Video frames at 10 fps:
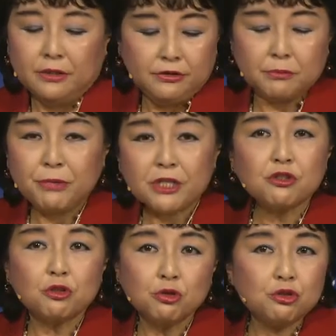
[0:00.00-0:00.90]
The best
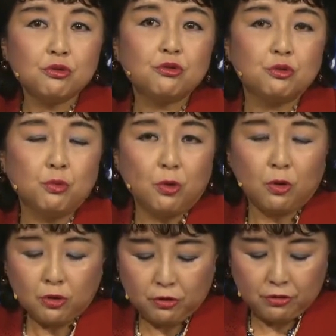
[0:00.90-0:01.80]
solution to
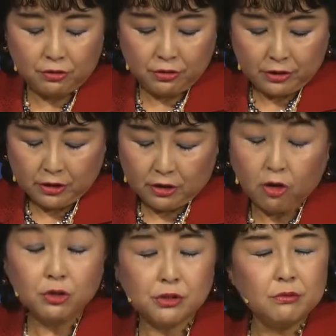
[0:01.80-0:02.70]
war,
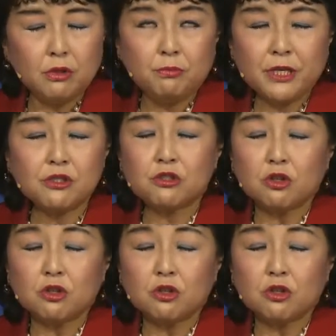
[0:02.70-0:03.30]
best